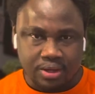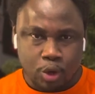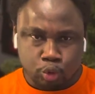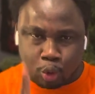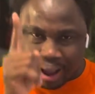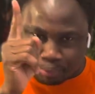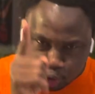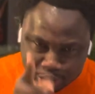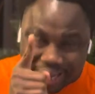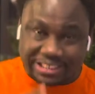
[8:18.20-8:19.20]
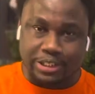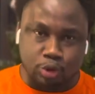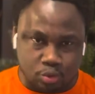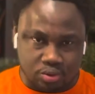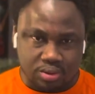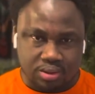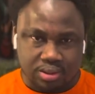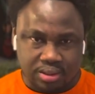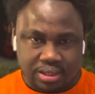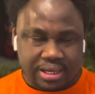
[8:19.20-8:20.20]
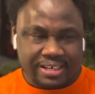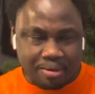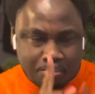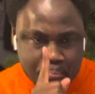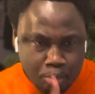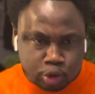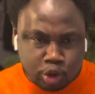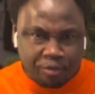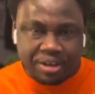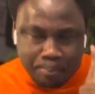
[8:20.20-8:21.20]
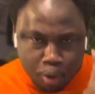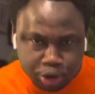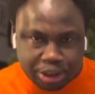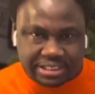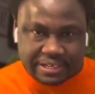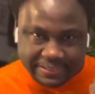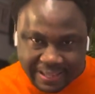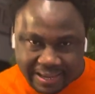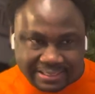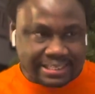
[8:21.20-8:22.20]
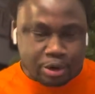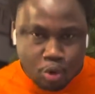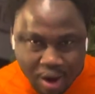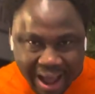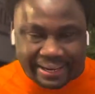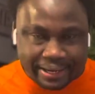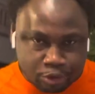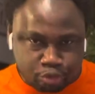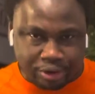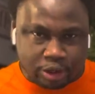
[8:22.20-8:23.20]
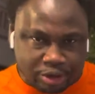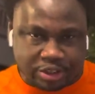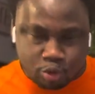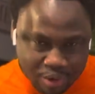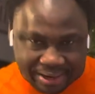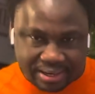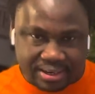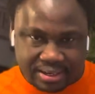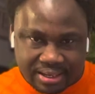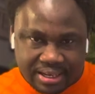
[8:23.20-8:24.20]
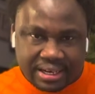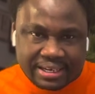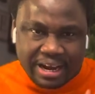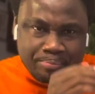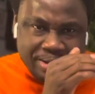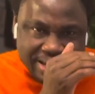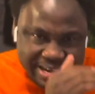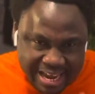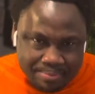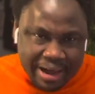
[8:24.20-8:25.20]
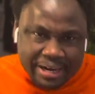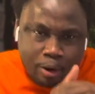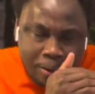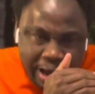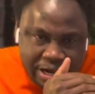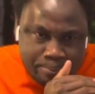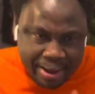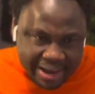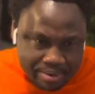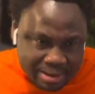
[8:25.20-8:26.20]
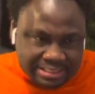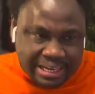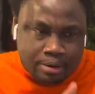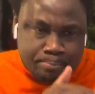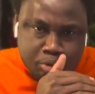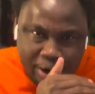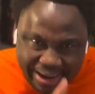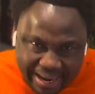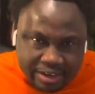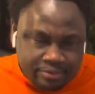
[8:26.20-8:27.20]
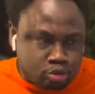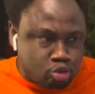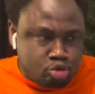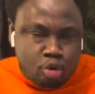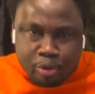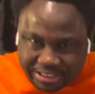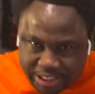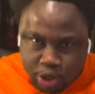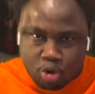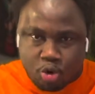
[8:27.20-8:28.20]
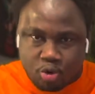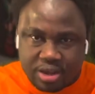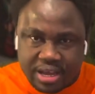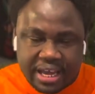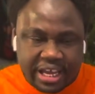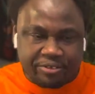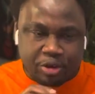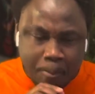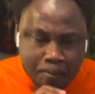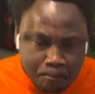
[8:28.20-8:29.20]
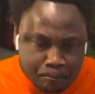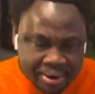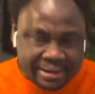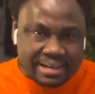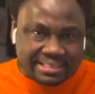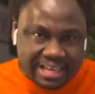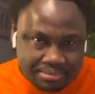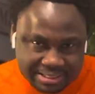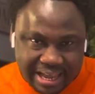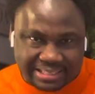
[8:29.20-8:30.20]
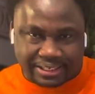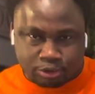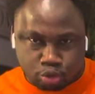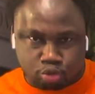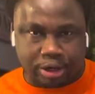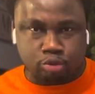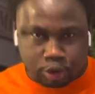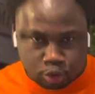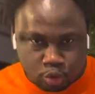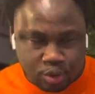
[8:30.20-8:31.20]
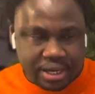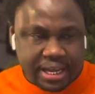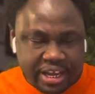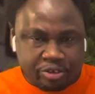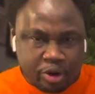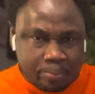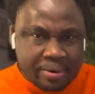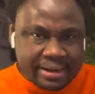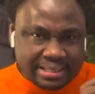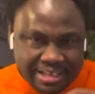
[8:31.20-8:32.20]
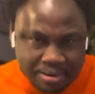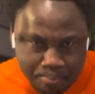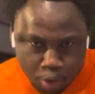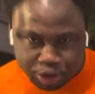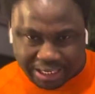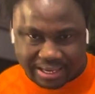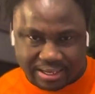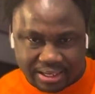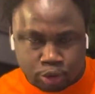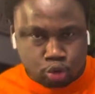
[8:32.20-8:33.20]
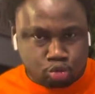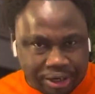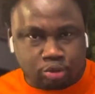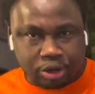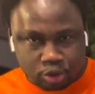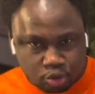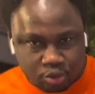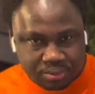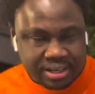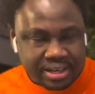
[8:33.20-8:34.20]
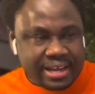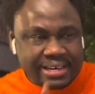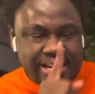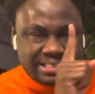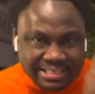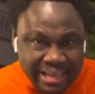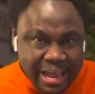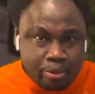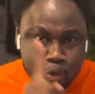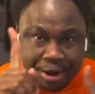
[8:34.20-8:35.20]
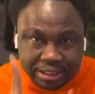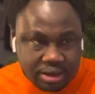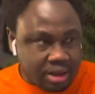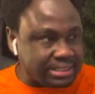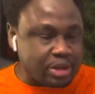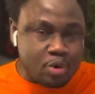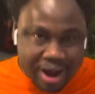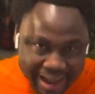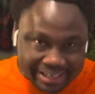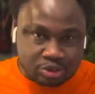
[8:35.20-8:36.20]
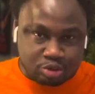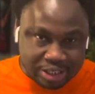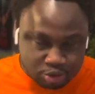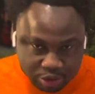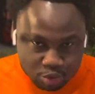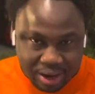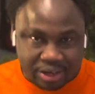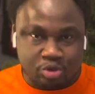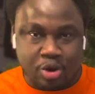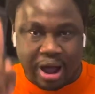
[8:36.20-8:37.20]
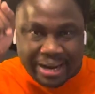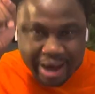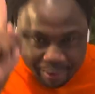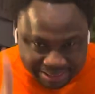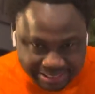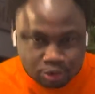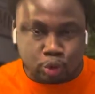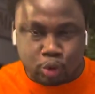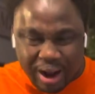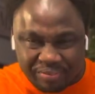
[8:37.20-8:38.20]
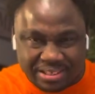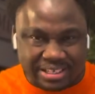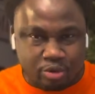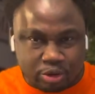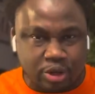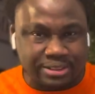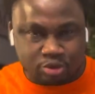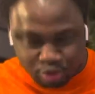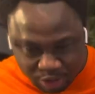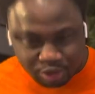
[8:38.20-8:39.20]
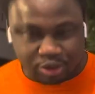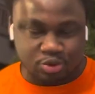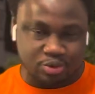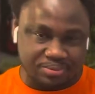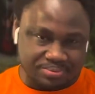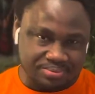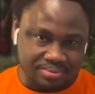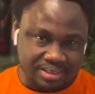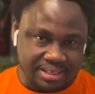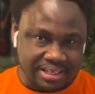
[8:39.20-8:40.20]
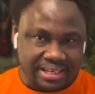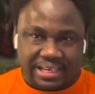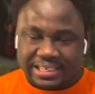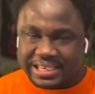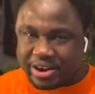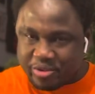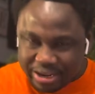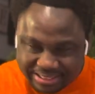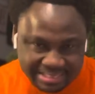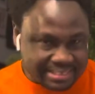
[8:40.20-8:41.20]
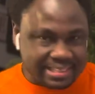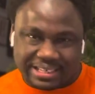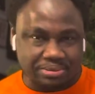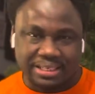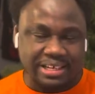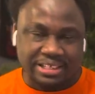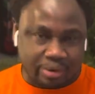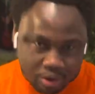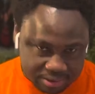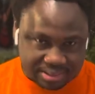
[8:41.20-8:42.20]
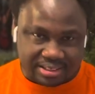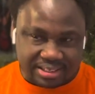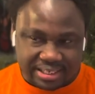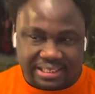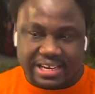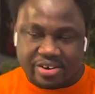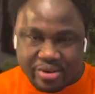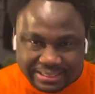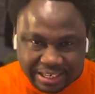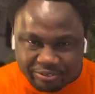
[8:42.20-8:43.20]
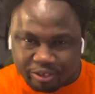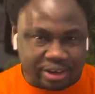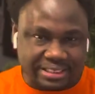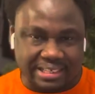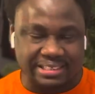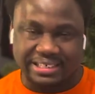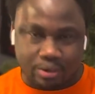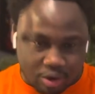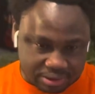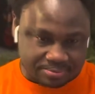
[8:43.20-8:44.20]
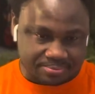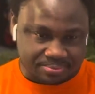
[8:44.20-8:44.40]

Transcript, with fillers: So I'm charging you that most of the postures and stance that you had in 2021 that became an, an impediment and blockade to you reaching your goal. If you bring the same stance into 2022, if you bring the same posture into 2022, the same results that you had in 2021, you are guaranteed to also have the same results in 2022 the greatest deception in the world, the greatest foolishness in the world,